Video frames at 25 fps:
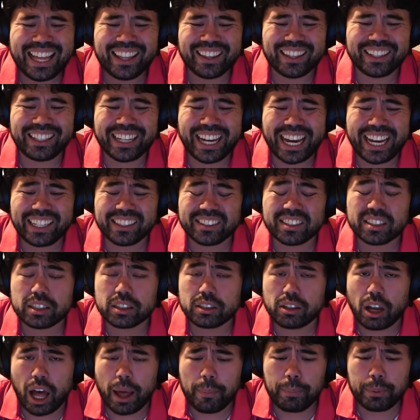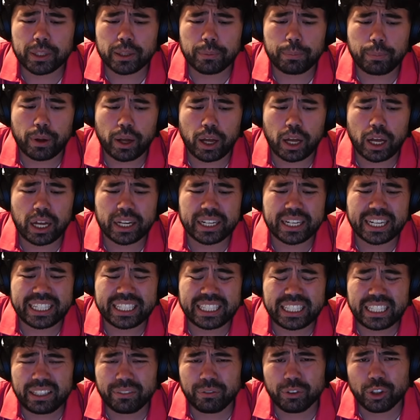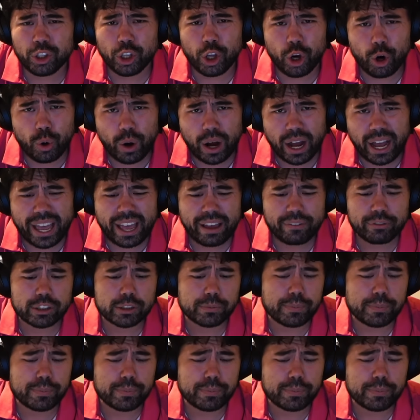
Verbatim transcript: the knight is stopping the pawn, and even though I have this